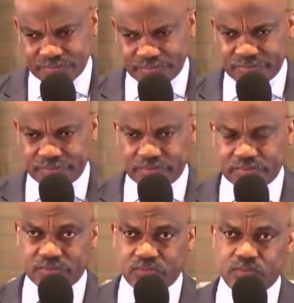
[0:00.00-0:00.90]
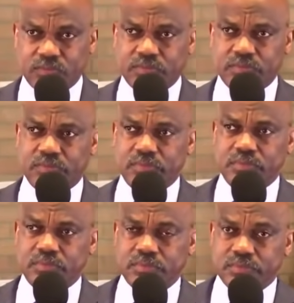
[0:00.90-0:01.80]

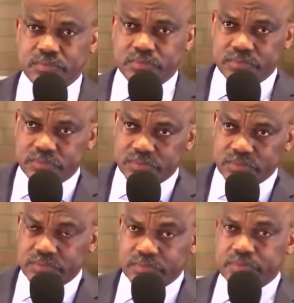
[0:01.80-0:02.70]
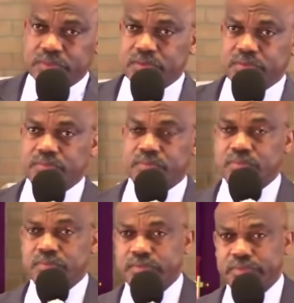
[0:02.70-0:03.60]

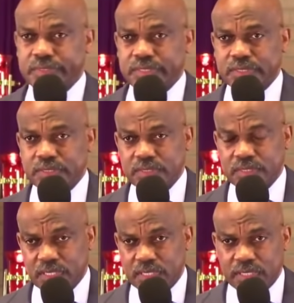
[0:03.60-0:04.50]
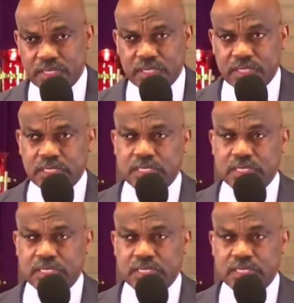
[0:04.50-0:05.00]
Nobody speaks.